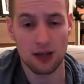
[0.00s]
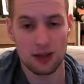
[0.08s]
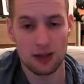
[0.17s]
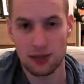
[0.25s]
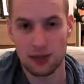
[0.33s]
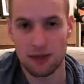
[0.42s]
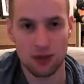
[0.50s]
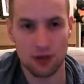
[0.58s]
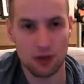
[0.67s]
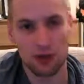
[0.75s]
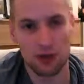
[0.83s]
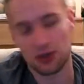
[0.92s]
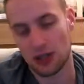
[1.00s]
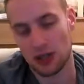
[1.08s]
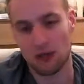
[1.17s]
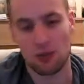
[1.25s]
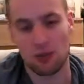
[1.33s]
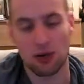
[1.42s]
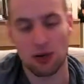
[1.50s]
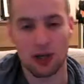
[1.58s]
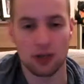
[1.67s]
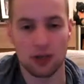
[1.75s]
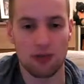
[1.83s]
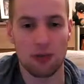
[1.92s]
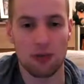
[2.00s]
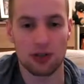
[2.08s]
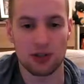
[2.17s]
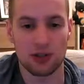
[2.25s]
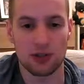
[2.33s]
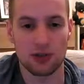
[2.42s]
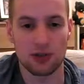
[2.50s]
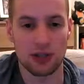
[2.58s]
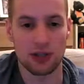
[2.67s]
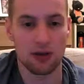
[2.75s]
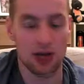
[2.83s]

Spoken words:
leave in the comments. I'll reply, do my best to do so.